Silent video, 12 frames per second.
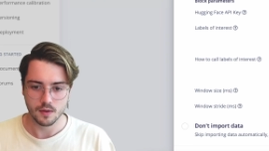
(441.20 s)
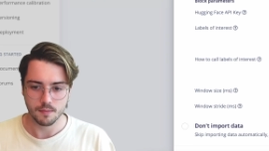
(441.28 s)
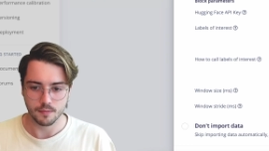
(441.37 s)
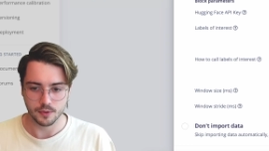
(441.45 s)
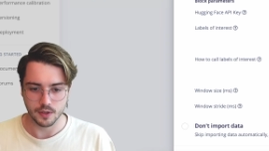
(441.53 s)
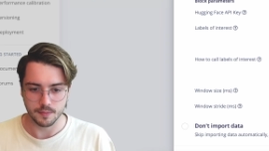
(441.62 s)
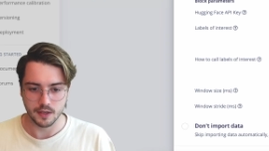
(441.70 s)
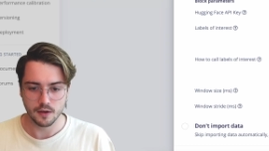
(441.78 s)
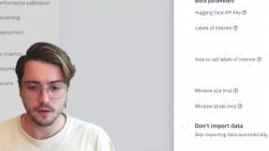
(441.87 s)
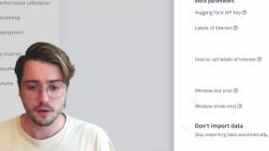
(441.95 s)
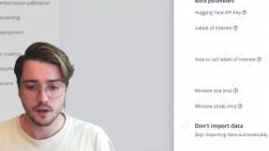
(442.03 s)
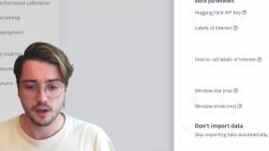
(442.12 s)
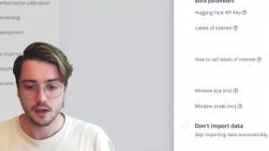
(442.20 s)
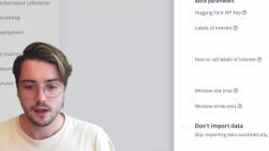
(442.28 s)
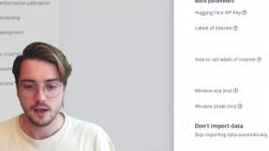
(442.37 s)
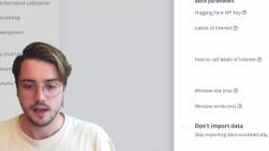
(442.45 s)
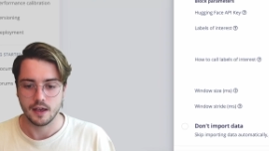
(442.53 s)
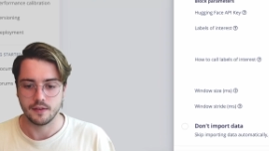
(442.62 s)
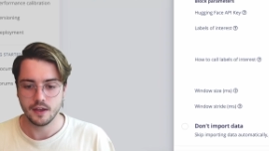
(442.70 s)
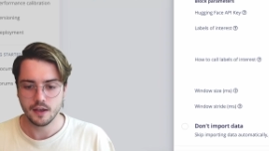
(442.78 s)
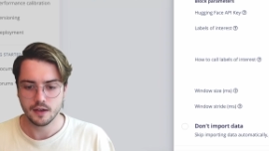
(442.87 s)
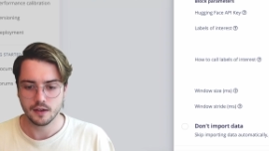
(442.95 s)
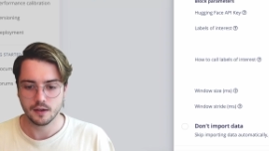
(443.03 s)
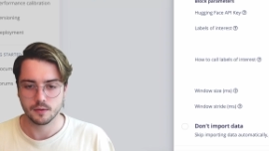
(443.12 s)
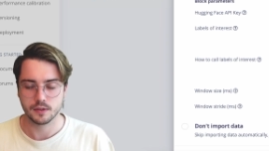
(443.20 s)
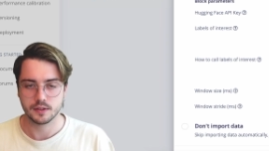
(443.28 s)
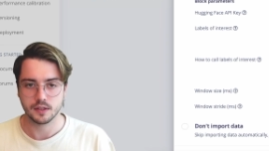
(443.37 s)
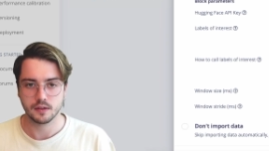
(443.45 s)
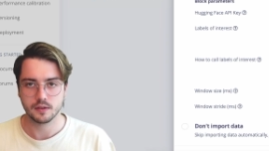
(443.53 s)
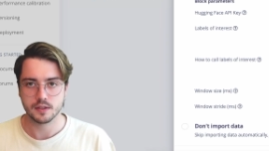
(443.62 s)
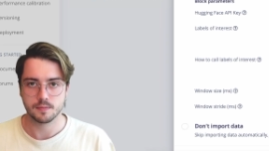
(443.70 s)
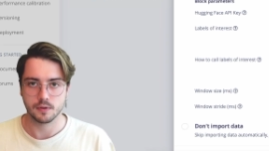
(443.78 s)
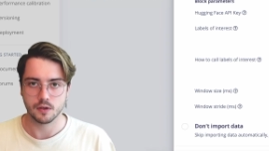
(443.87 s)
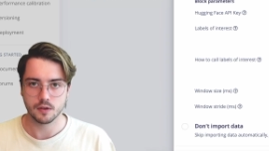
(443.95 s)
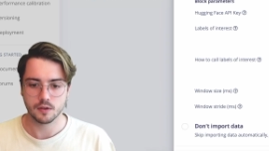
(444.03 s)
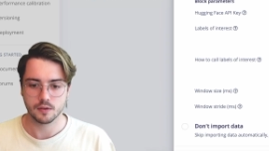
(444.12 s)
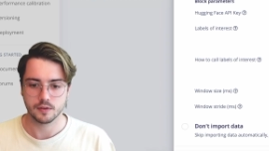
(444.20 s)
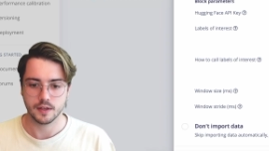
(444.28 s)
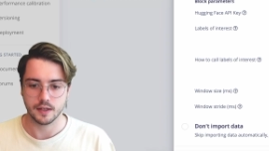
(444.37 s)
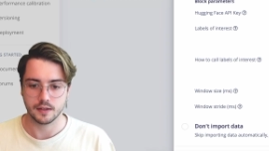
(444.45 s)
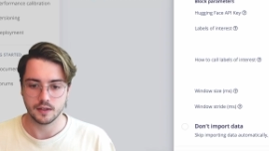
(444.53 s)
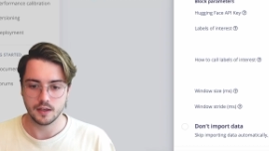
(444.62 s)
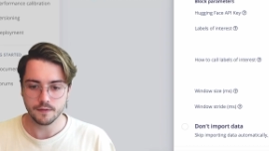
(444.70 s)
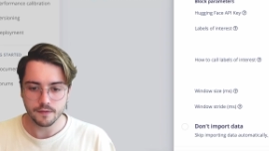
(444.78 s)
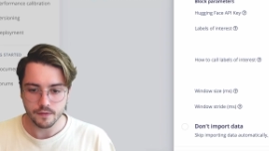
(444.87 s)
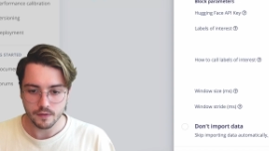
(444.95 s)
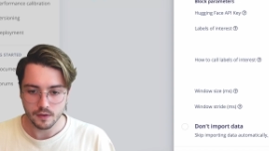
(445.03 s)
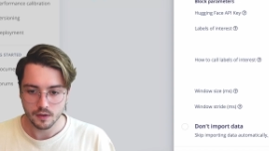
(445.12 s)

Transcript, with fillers: put them here, and then I will tell this block that if